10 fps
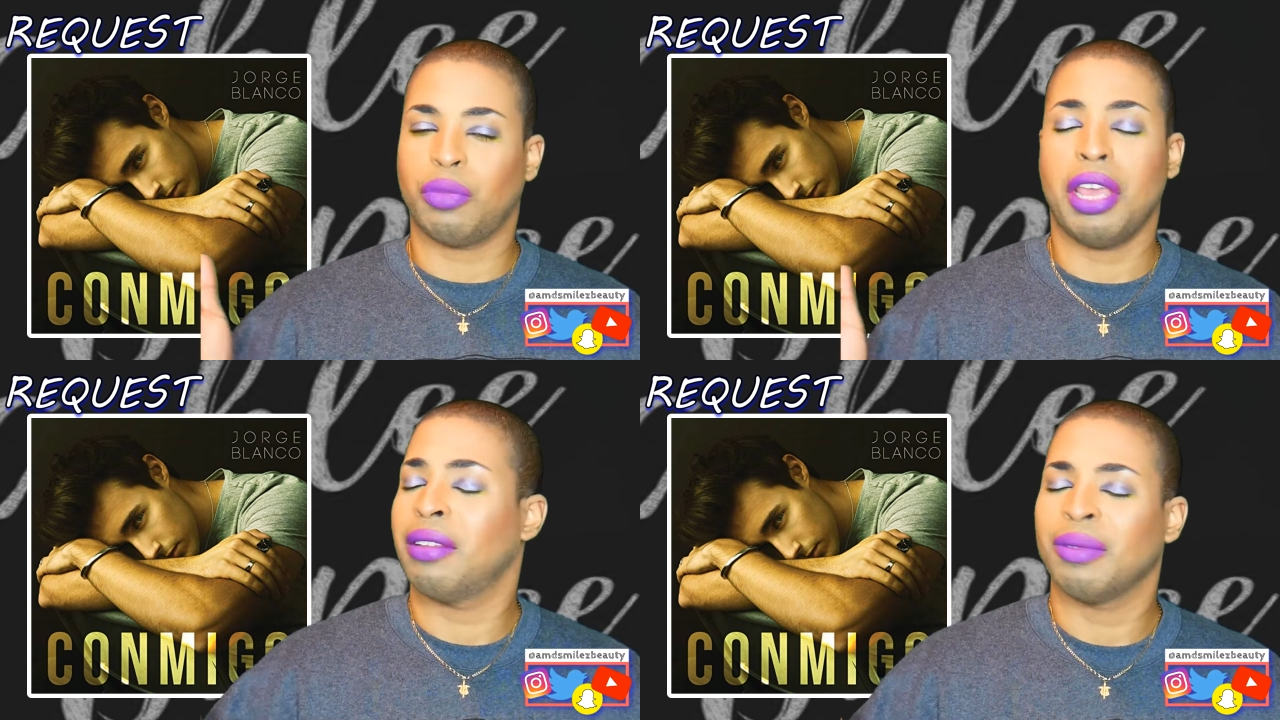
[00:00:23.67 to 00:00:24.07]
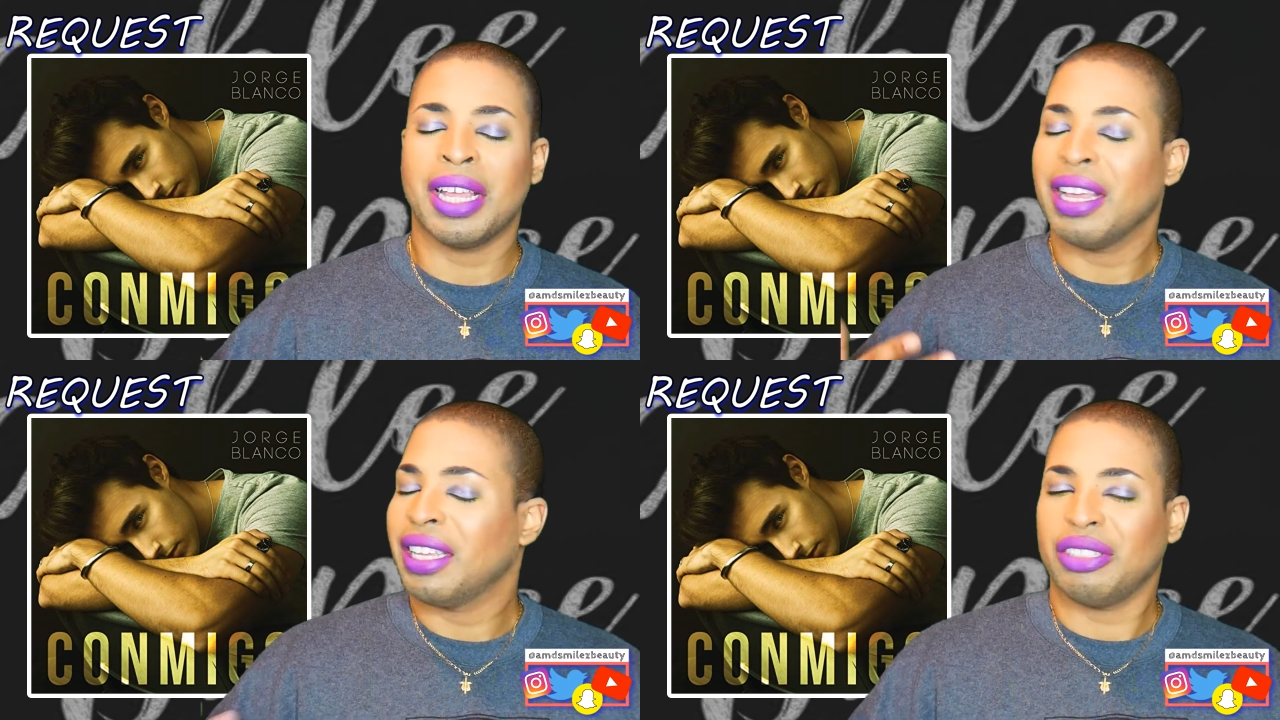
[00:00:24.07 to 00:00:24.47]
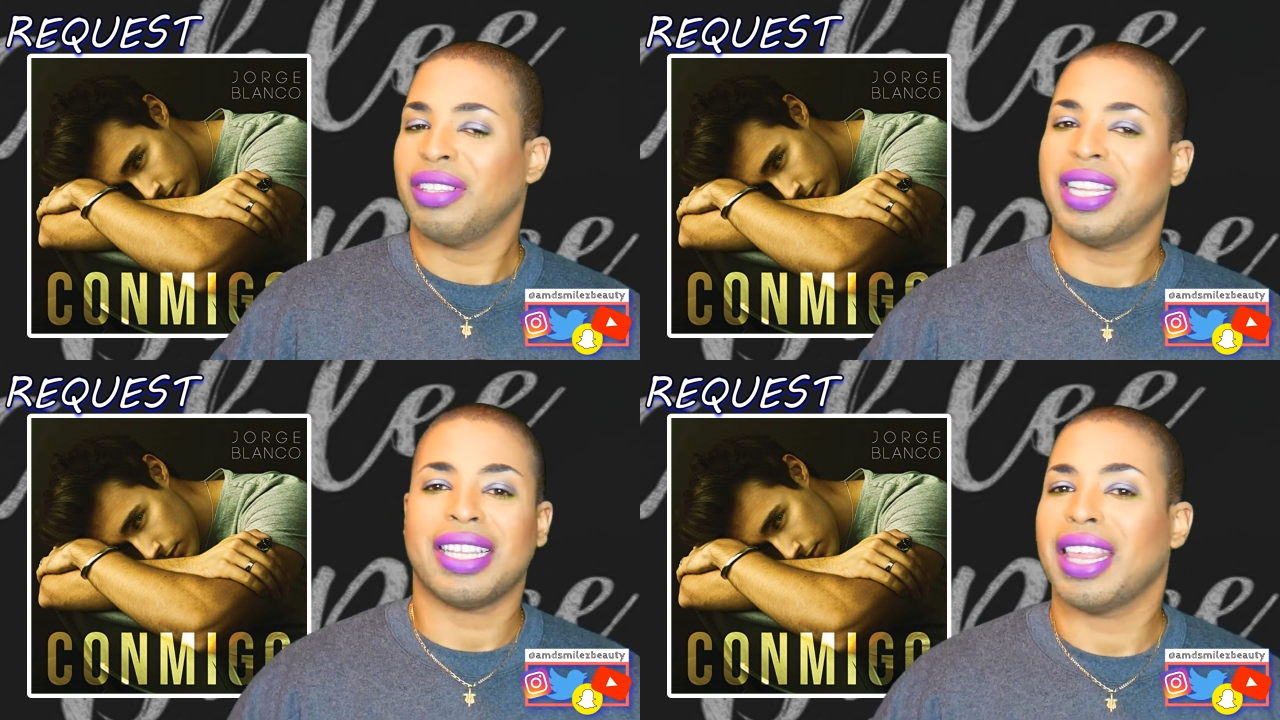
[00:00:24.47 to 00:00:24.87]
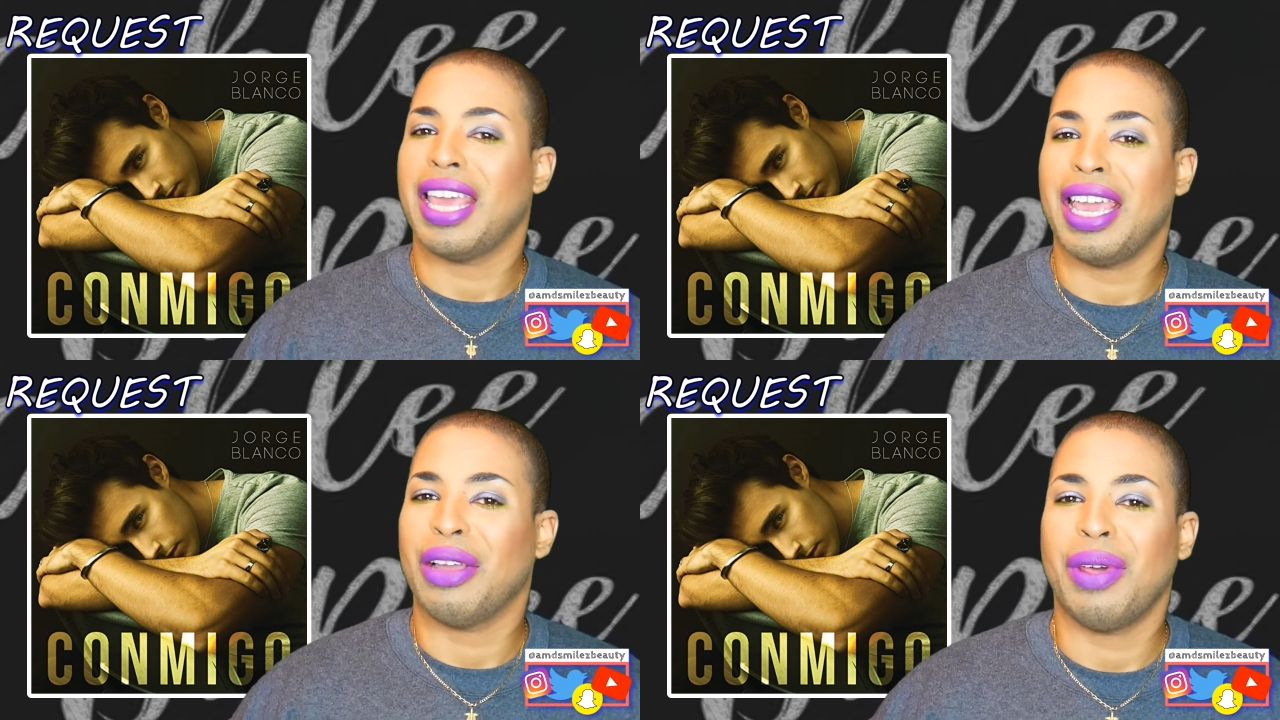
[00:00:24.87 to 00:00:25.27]
that's a
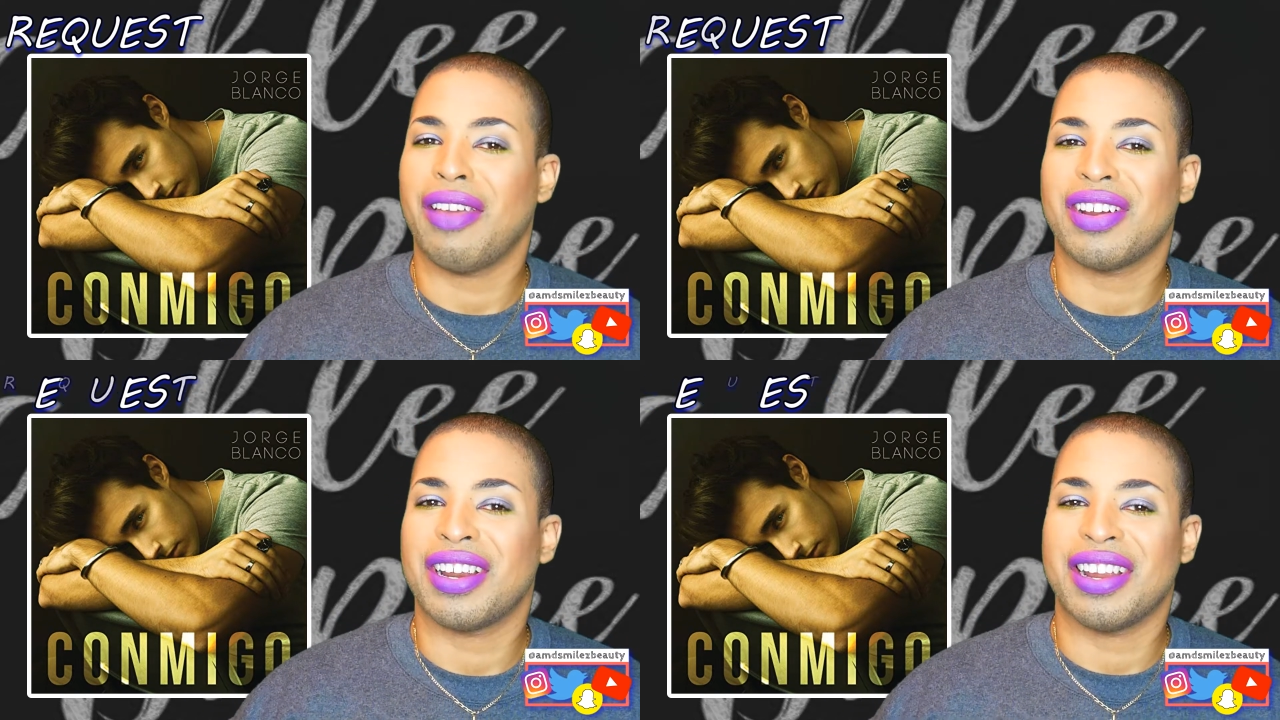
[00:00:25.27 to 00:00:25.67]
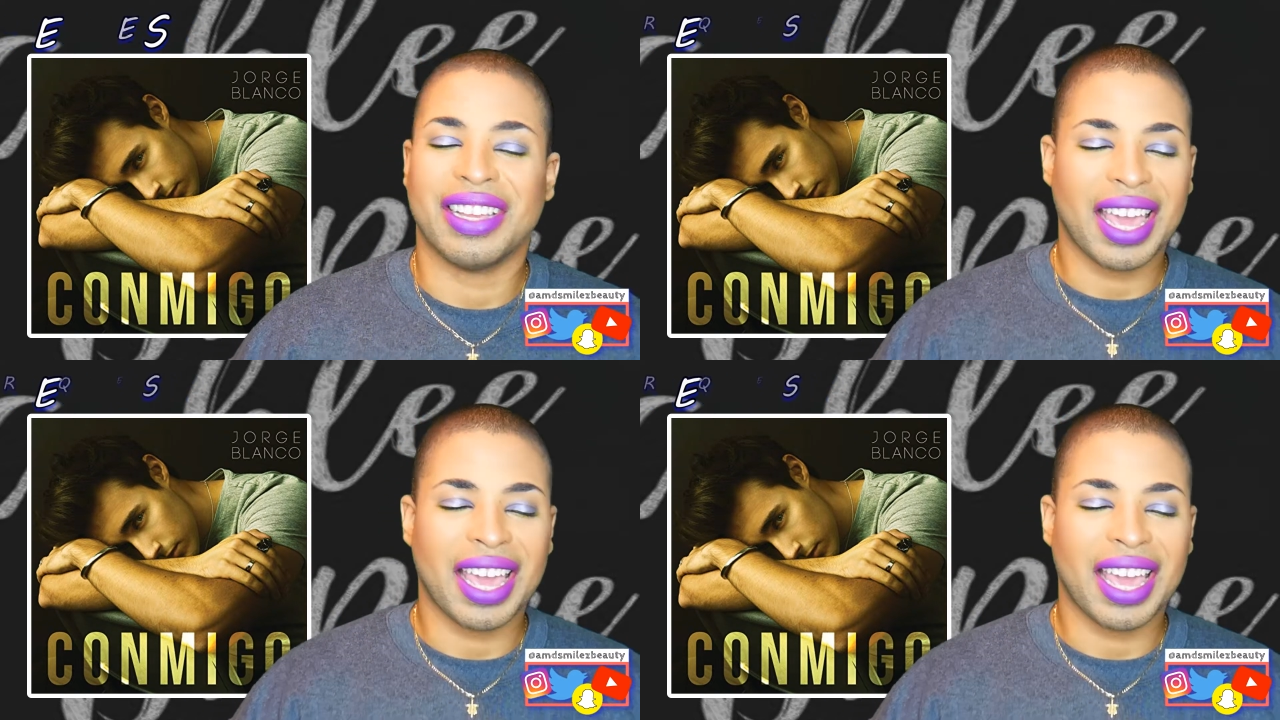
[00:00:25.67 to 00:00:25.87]
thing, whatever.